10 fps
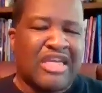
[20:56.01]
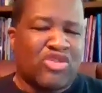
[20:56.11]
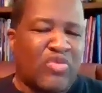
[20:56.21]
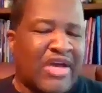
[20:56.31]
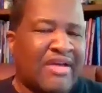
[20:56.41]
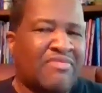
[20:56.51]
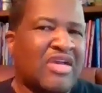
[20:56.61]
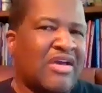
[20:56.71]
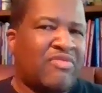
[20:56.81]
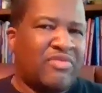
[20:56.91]
That's why
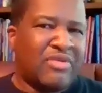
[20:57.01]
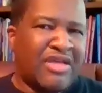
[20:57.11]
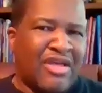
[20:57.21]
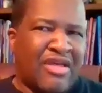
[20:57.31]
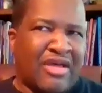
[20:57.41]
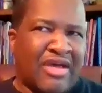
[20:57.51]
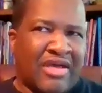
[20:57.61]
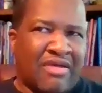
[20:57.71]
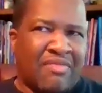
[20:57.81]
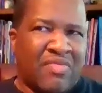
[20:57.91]

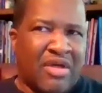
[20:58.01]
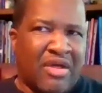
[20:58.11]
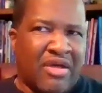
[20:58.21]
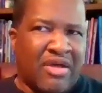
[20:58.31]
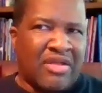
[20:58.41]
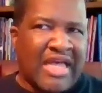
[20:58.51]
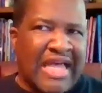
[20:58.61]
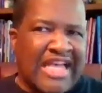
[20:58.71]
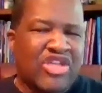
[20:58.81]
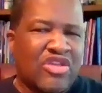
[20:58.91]
I am
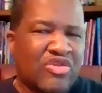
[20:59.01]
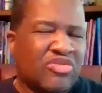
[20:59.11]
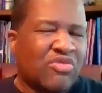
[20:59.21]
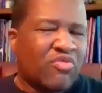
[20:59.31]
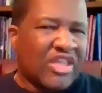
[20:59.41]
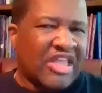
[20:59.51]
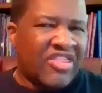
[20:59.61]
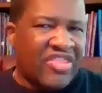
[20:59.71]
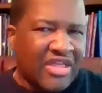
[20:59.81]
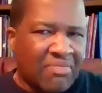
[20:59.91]
asking you to really
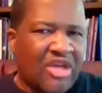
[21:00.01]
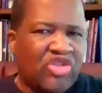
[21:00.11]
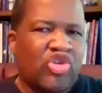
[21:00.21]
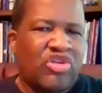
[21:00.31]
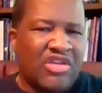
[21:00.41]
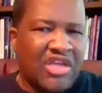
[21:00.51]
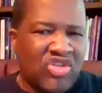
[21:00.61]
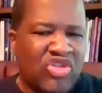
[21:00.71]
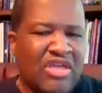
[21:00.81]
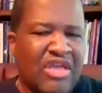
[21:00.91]
think about your
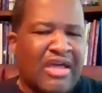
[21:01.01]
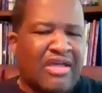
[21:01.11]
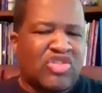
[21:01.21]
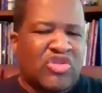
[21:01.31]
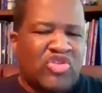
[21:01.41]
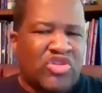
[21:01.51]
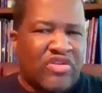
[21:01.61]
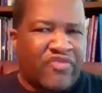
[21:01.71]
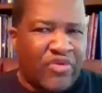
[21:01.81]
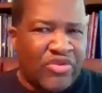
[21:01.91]
niche so that you
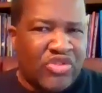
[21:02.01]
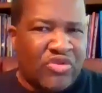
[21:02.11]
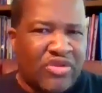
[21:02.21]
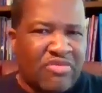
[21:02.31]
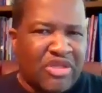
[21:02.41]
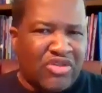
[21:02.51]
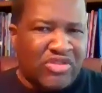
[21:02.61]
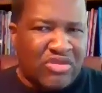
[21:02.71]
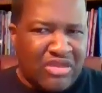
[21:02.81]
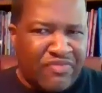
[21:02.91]
can focus on it,
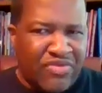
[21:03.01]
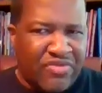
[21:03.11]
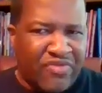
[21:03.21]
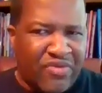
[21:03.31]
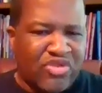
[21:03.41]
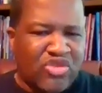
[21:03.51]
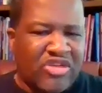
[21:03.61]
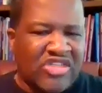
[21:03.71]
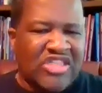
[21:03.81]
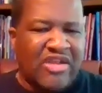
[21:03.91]
because if you can focus
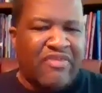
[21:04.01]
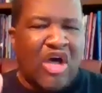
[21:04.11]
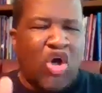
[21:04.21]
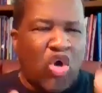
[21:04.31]
on it instead of a